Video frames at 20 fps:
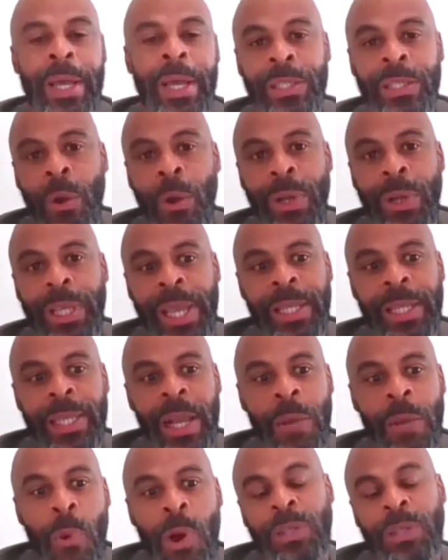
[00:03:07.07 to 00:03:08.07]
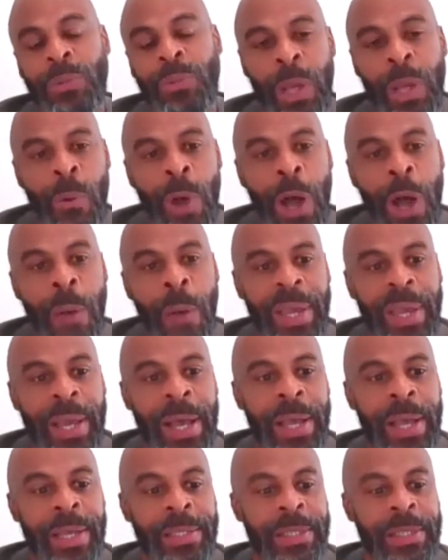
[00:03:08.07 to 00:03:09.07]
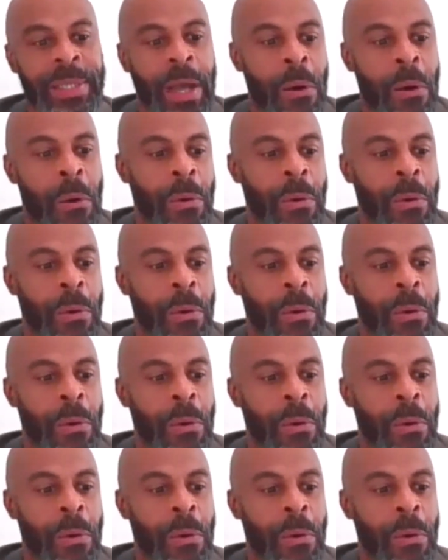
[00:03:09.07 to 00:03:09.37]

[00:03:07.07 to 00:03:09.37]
So it, it, it works really well because